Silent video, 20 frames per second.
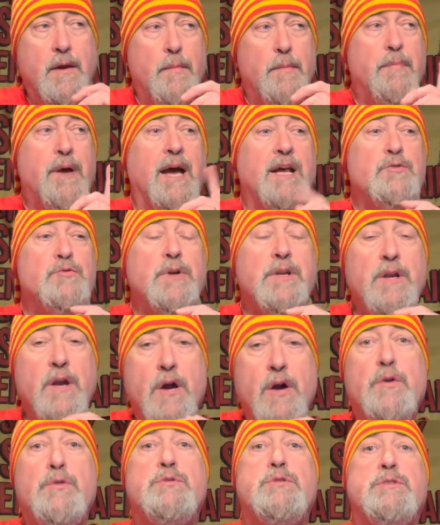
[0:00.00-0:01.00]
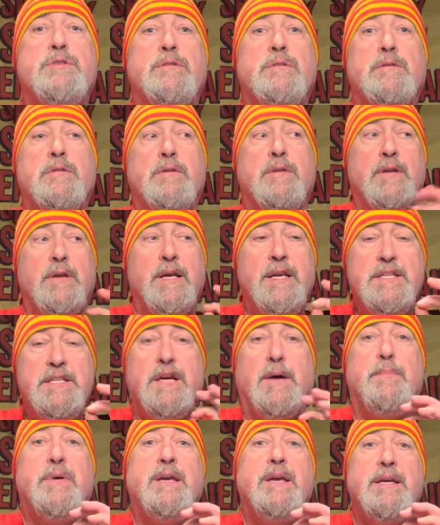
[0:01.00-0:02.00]
Patrick knows he's
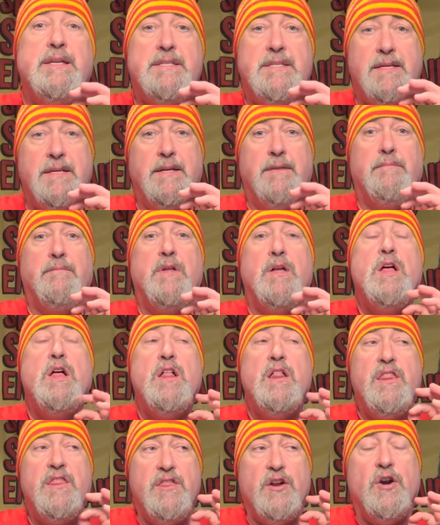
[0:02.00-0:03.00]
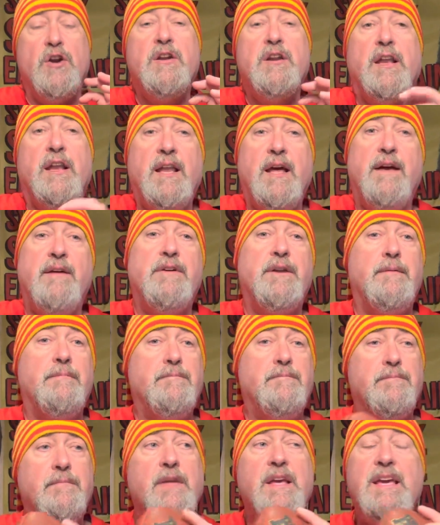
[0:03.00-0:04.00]
up against it. 3rd and 11.
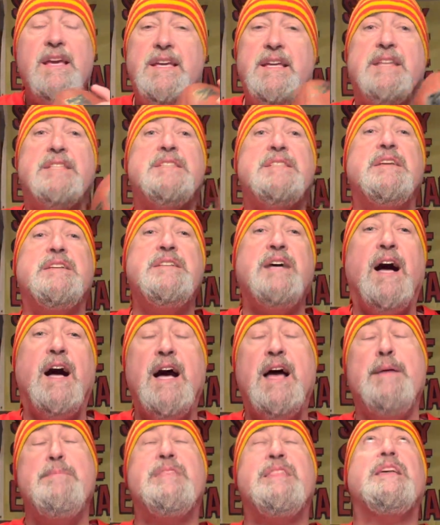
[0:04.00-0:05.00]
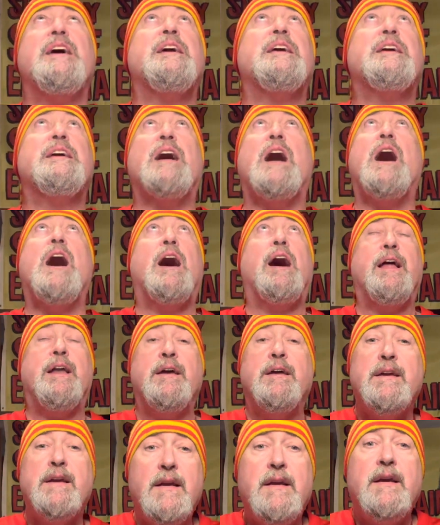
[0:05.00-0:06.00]
He gets the time, thank
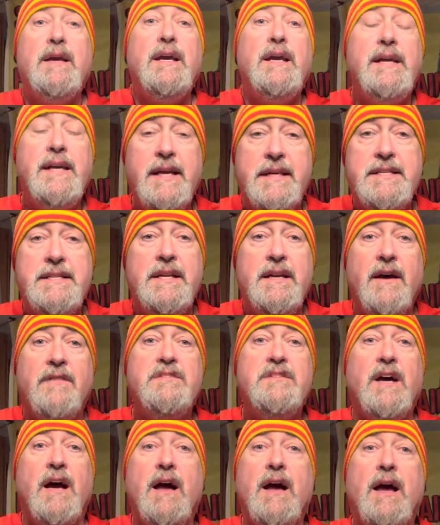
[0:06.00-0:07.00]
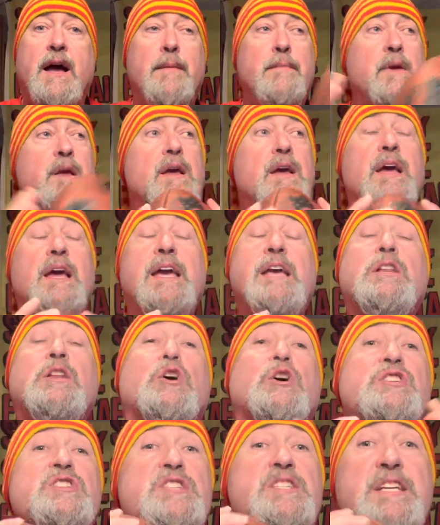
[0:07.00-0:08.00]
God. He gets enough time. He
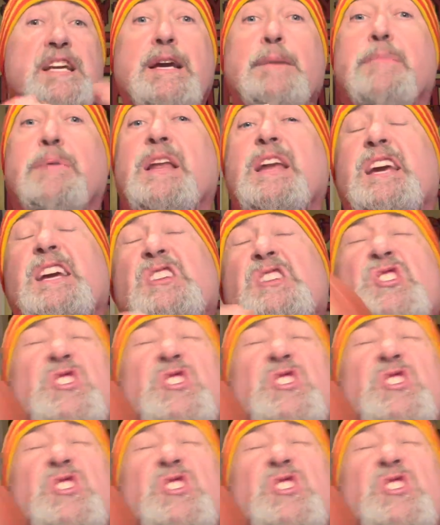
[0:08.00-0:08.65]
looks deep and he